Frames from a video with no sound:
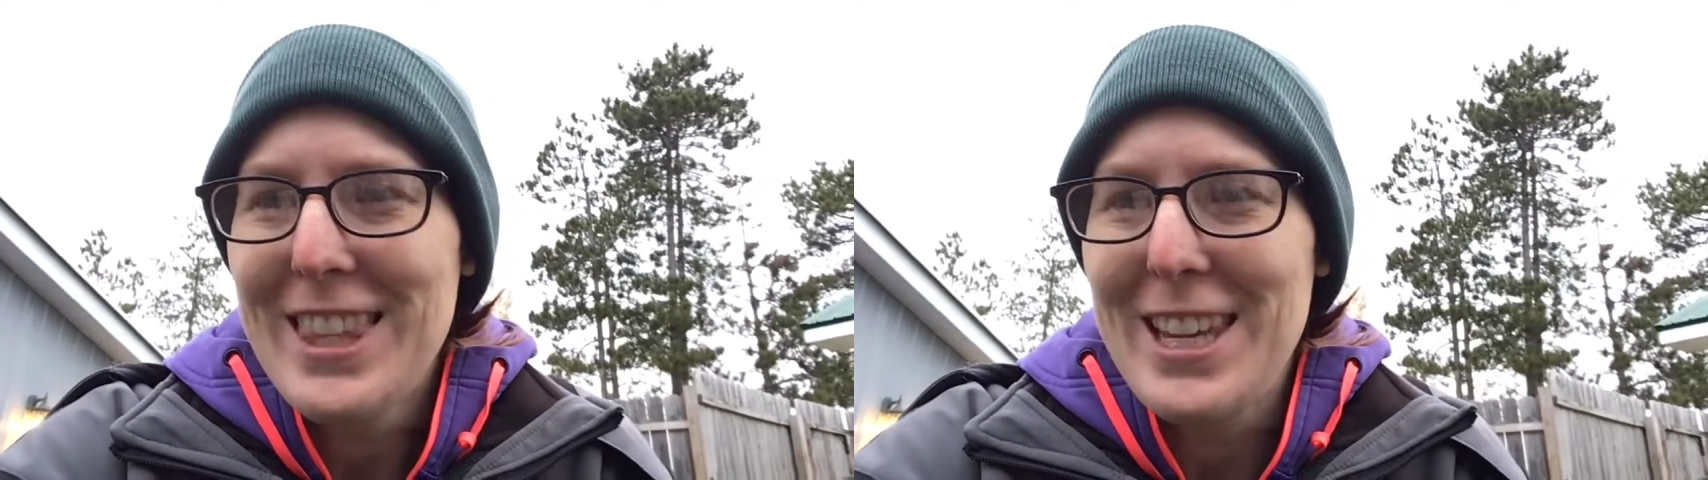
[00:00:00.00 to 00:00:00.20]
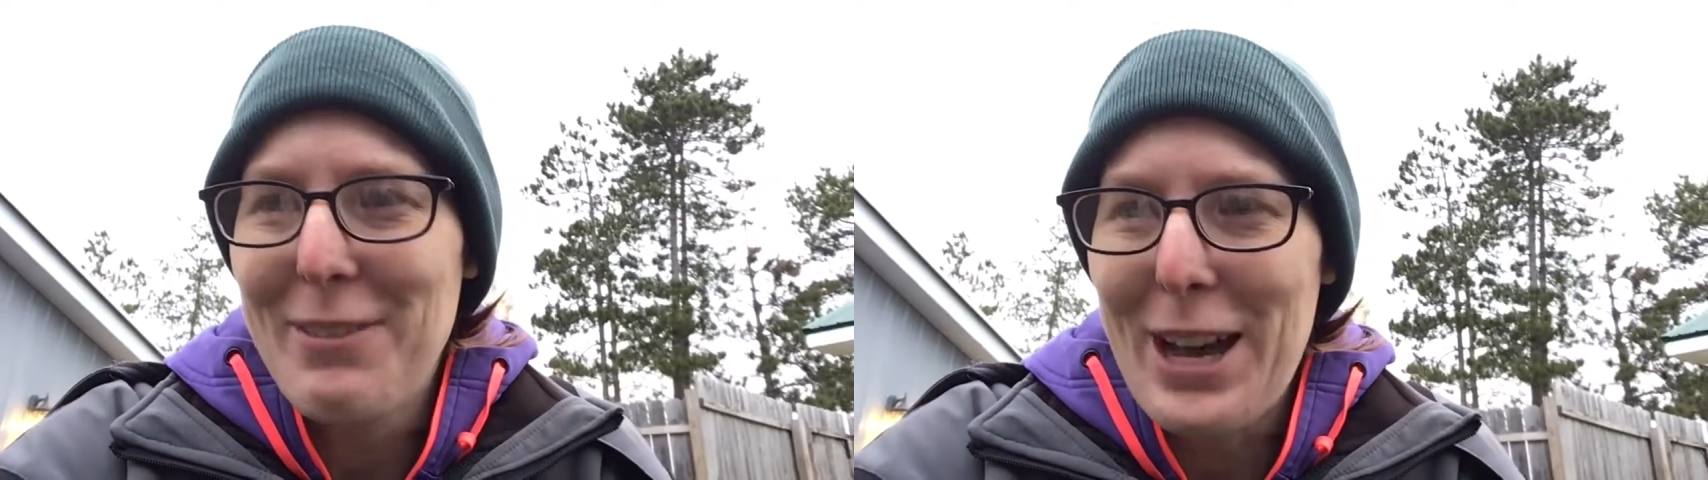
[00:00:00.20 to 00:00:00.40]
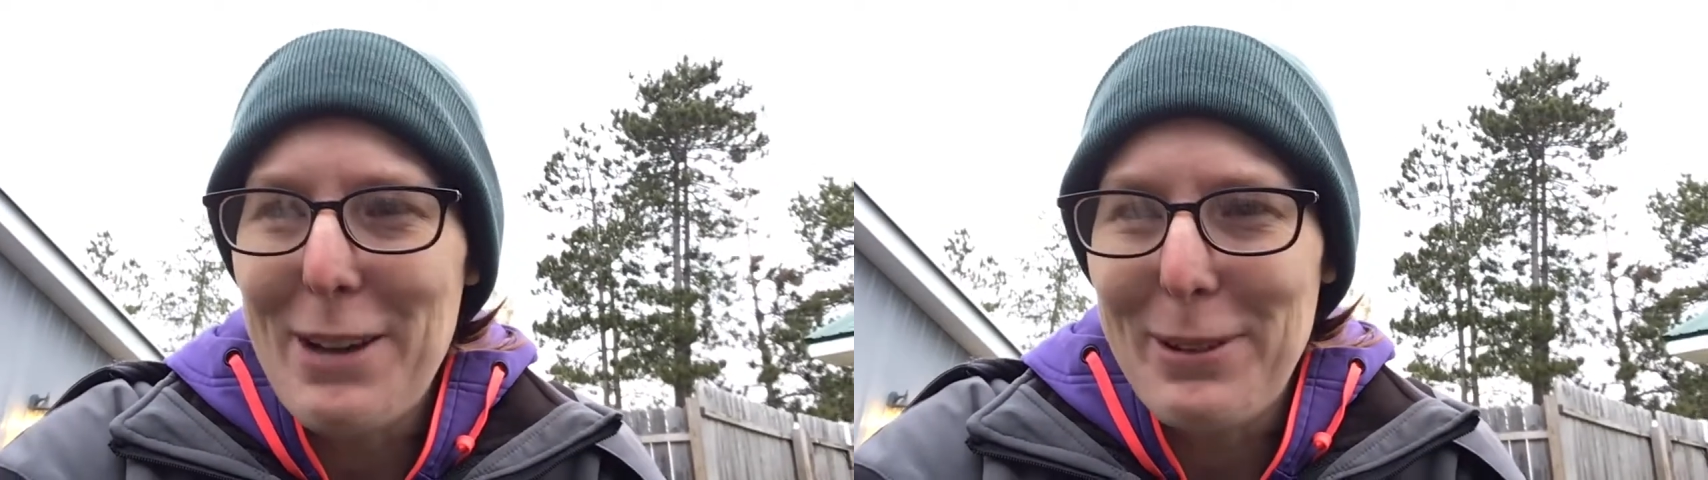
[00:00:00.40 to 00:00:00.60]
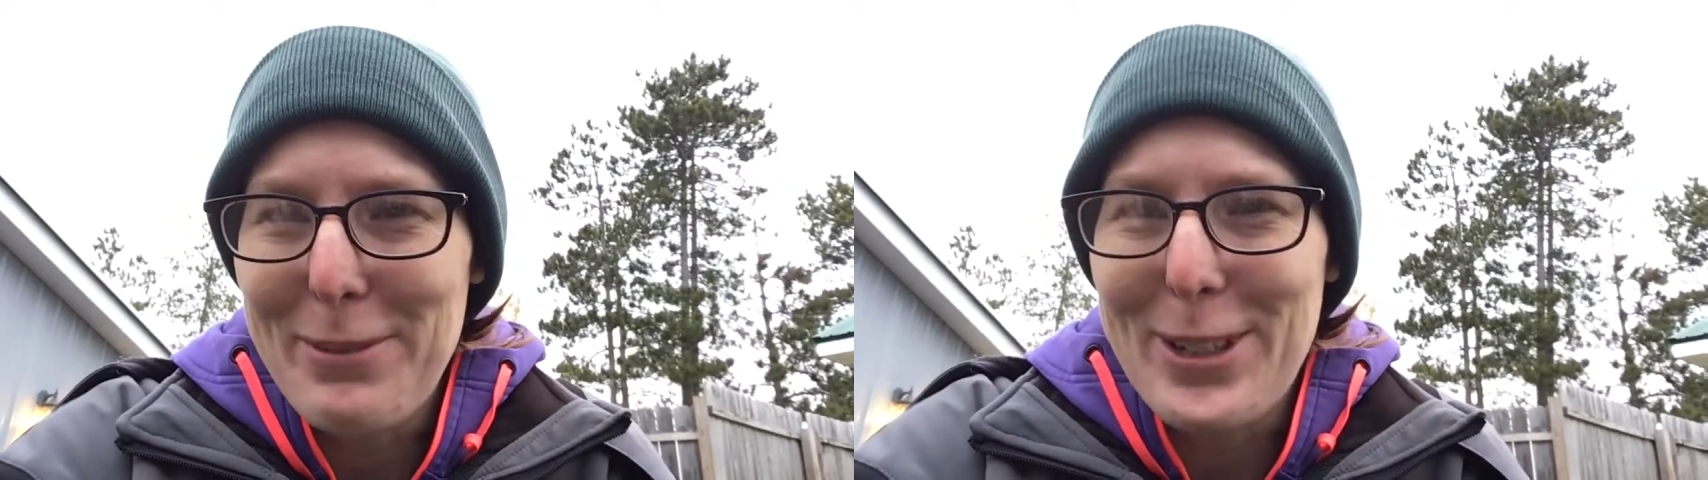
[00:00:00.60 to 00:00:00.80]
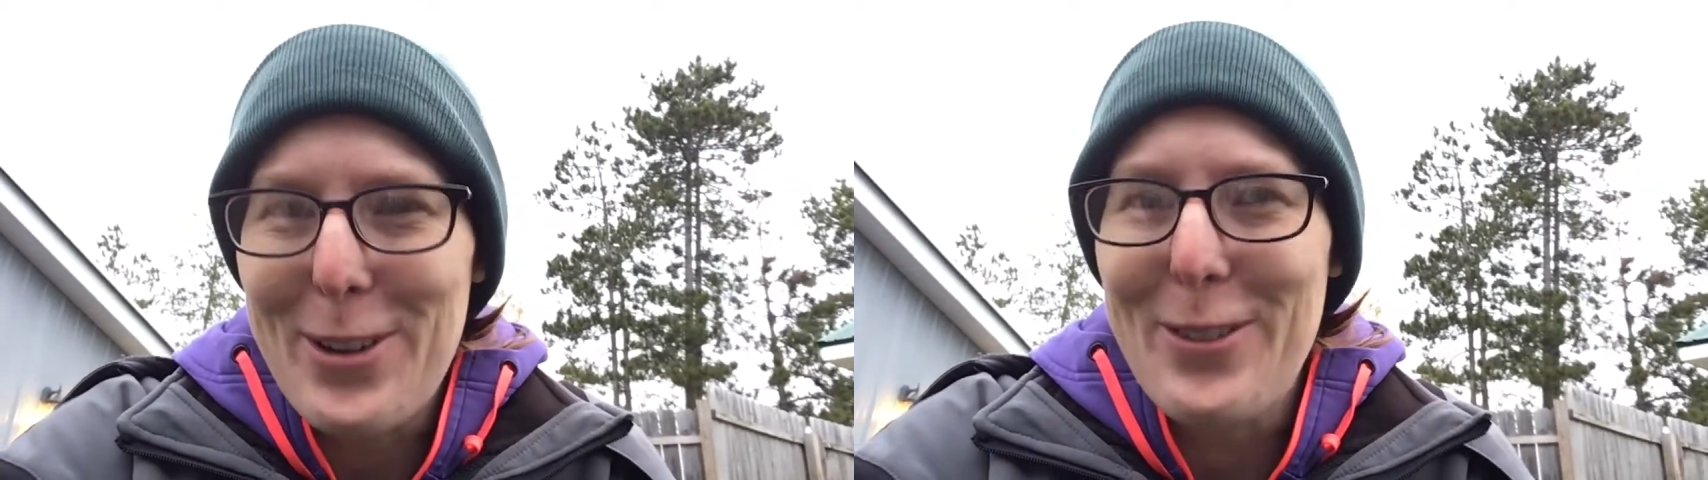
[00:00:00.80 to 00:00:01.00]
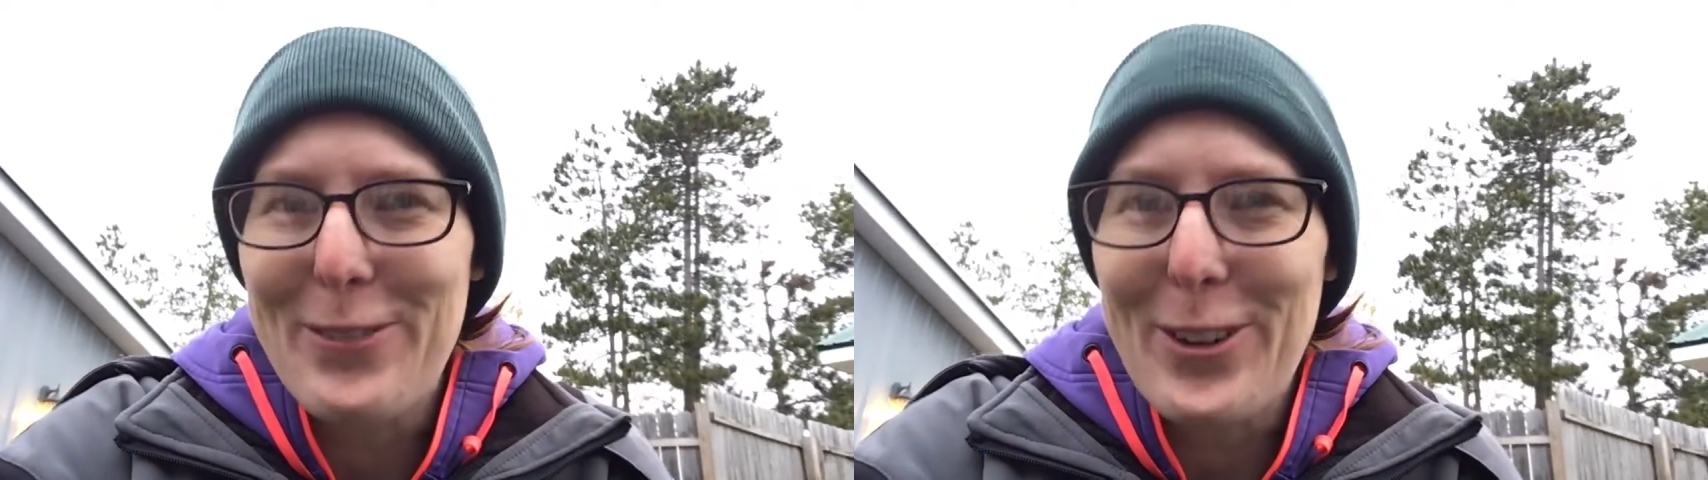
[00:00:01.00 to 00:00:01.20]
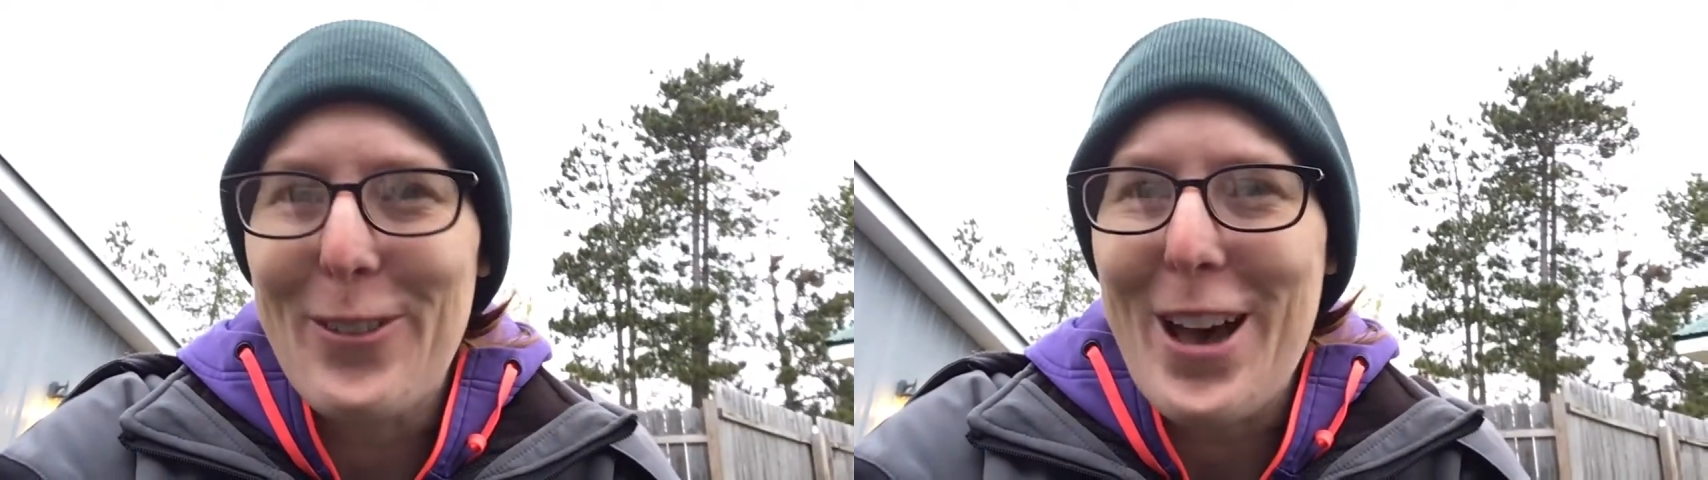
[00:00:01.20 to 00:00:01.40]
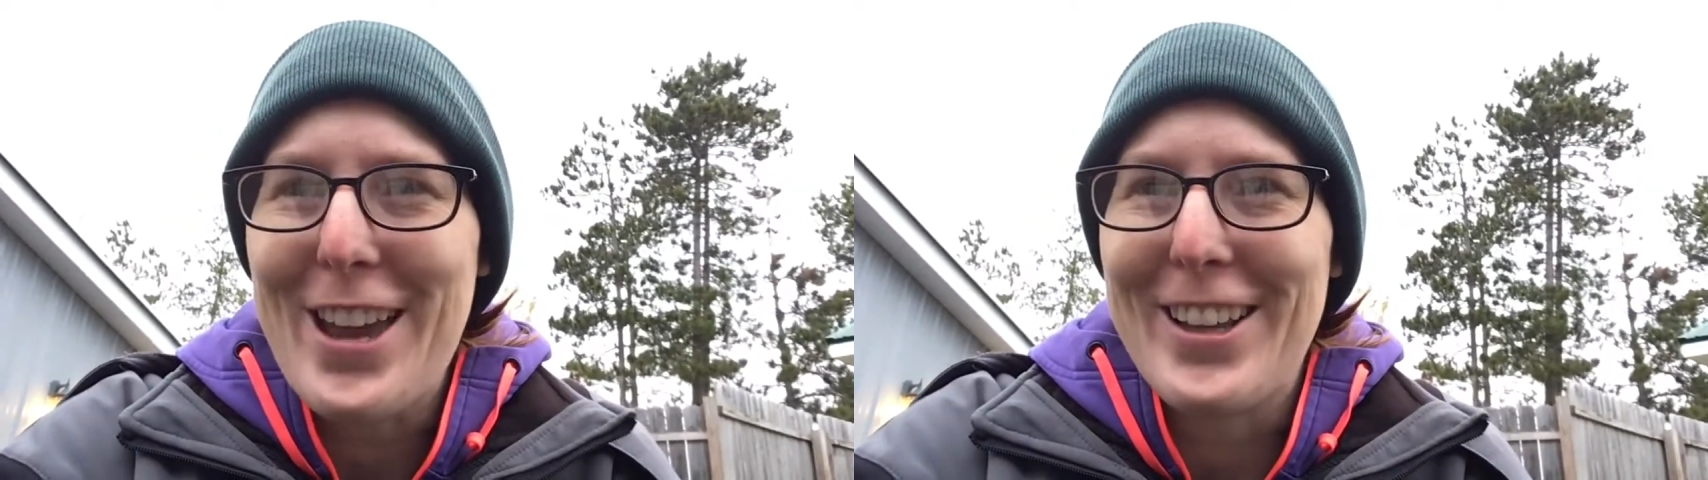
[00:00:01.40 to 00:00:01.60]
wow, we've been going for a
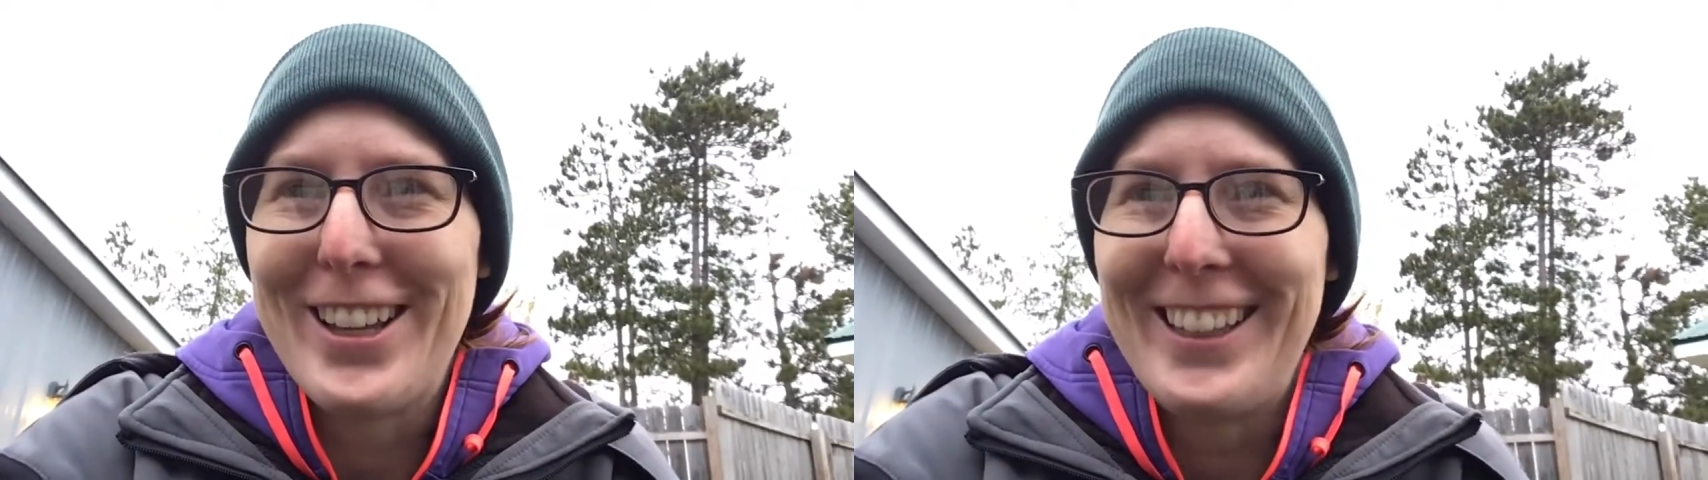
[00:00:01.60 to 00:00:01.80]
while.